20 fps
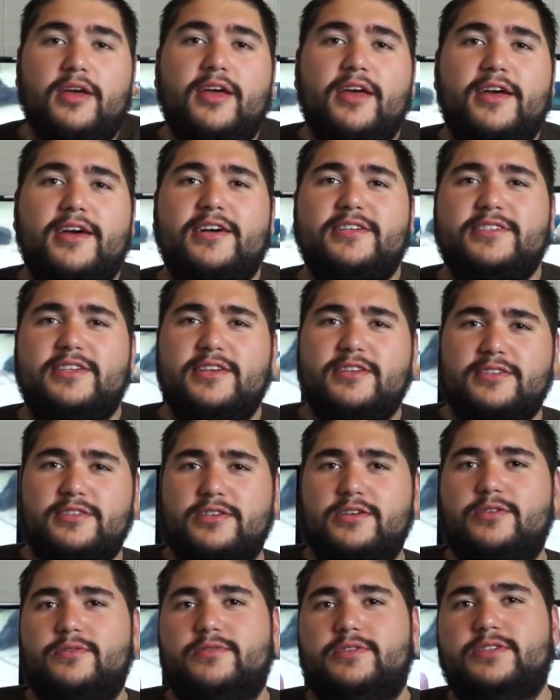Hey guys, how's it
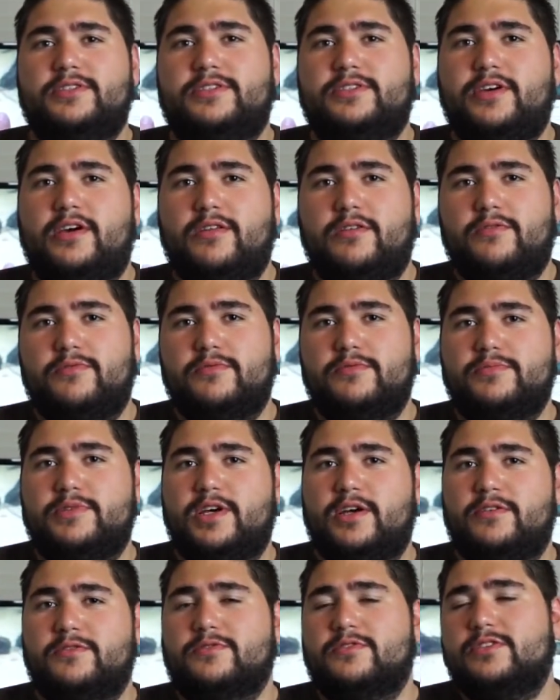going? It's Tyler from
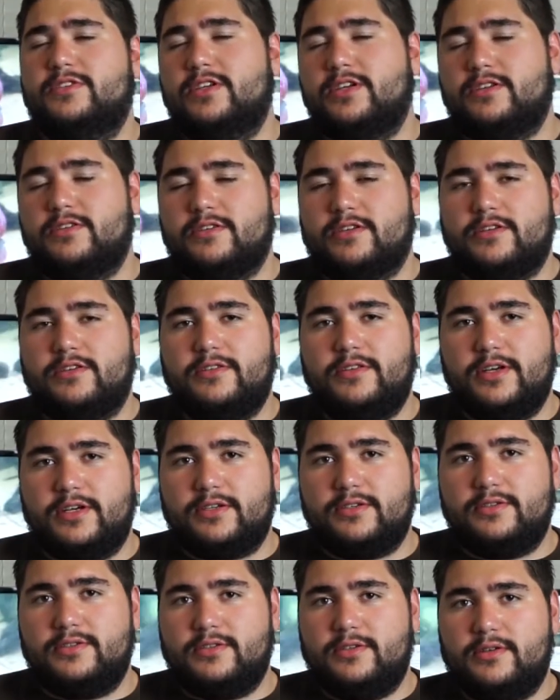Tyler's Cichlid
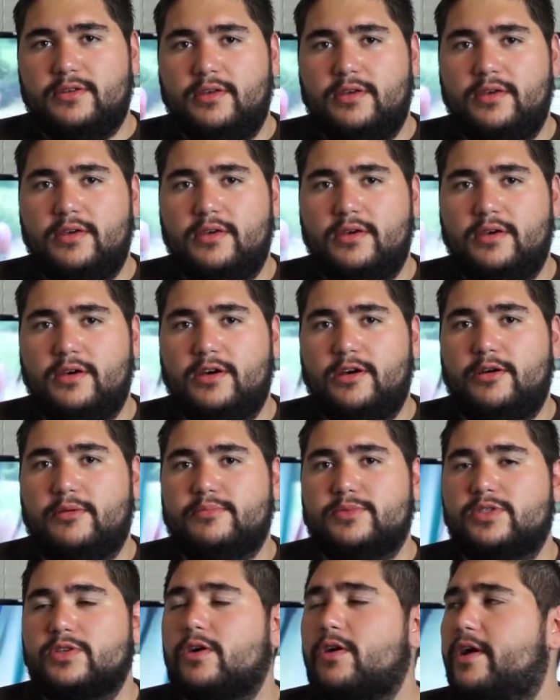Collection.
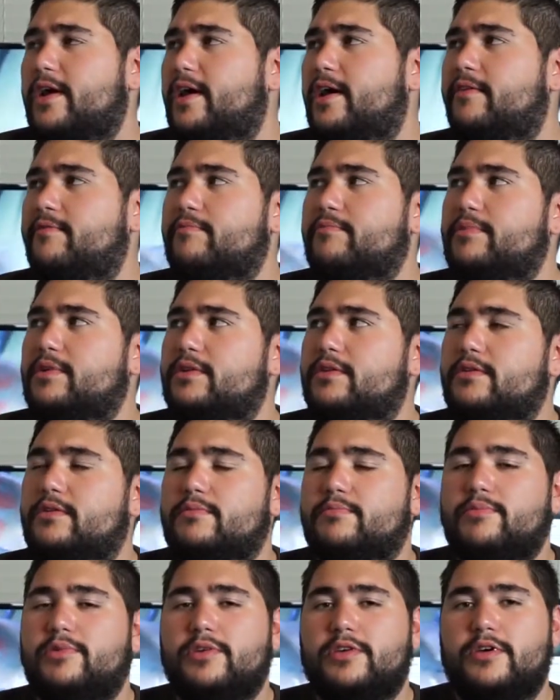Sorry I haven't
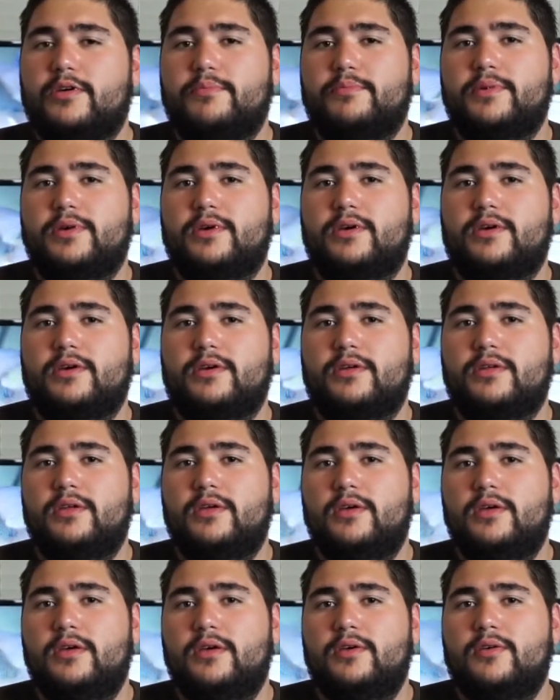been putting up
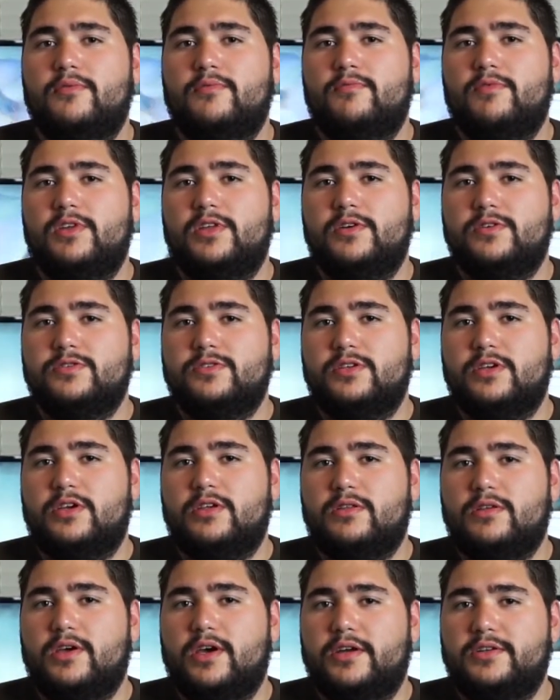videos
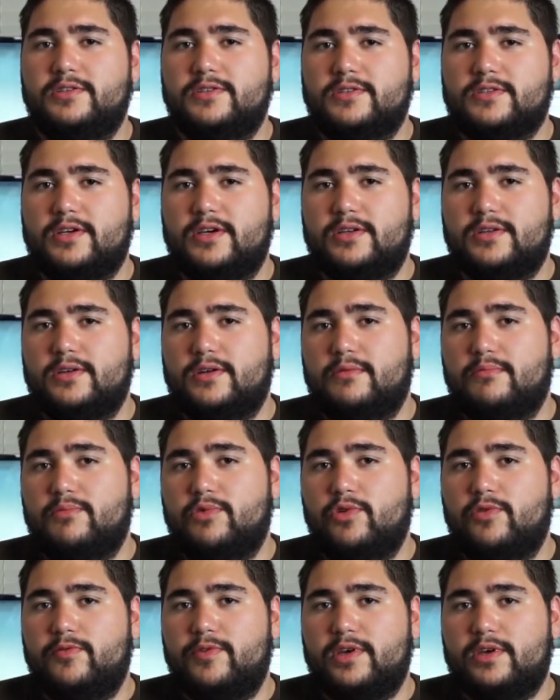lately. I just got done
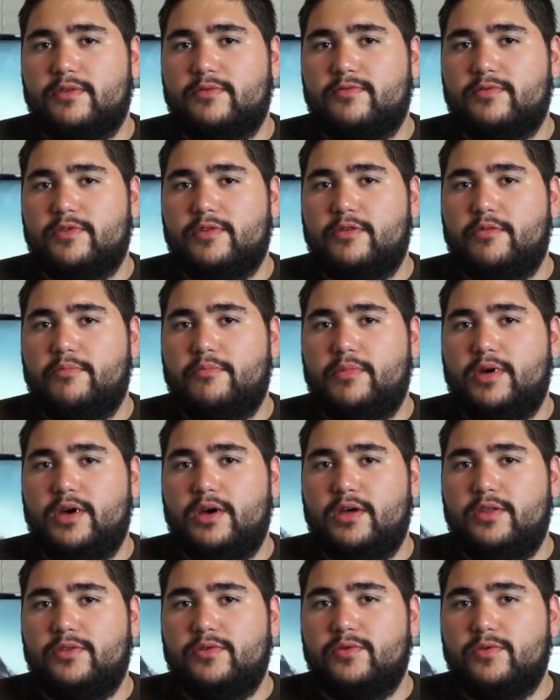moving from
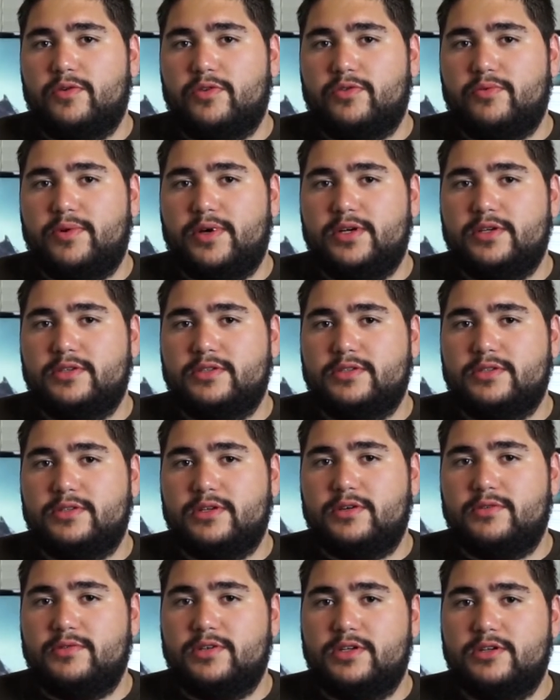the Northwest
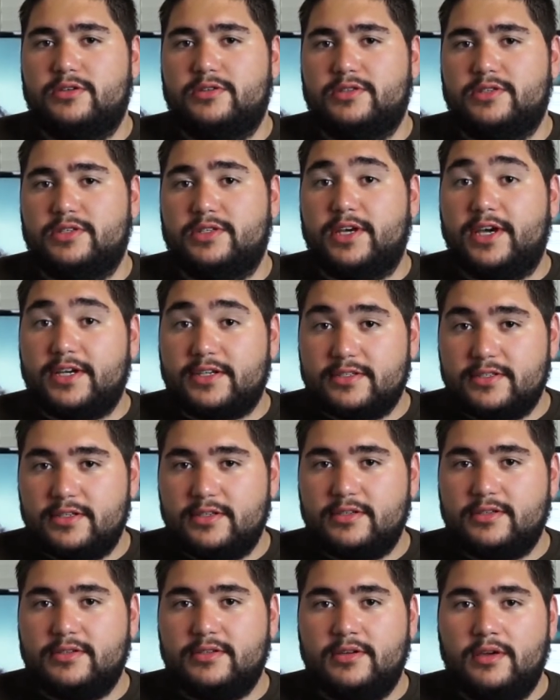out here into
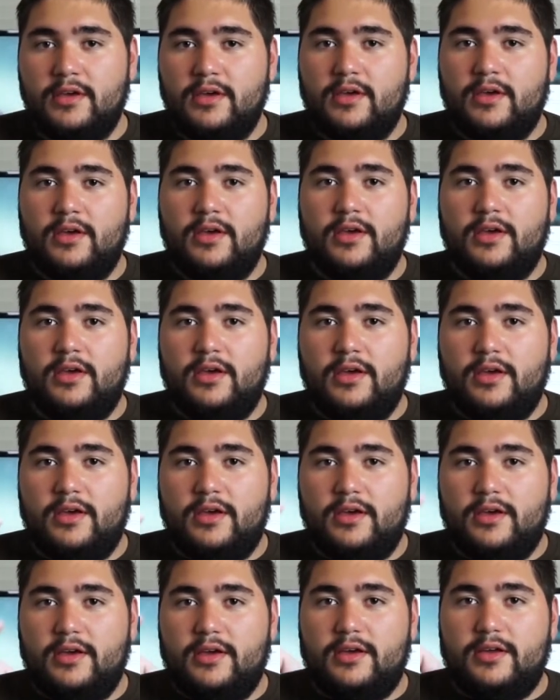Texas,
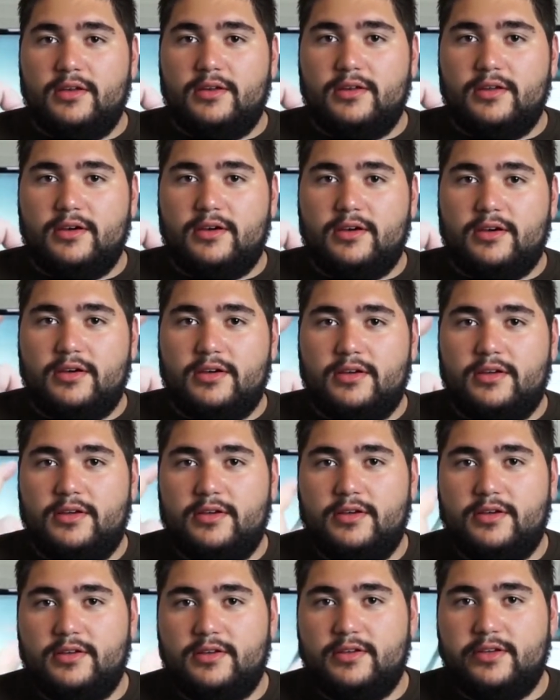and
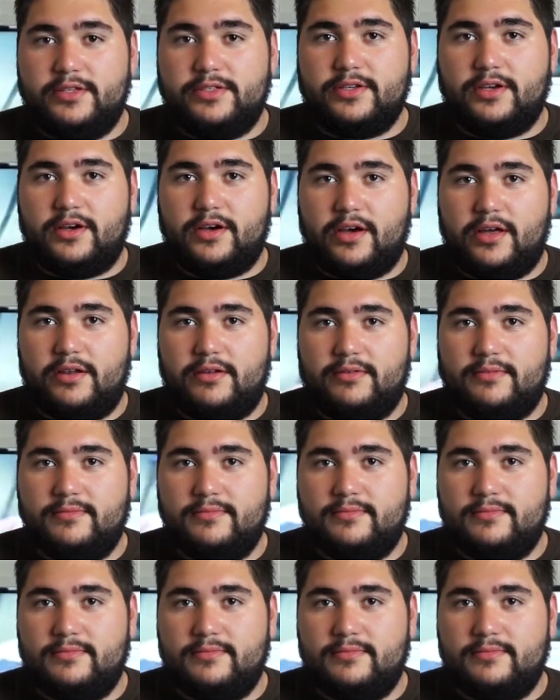it's hot.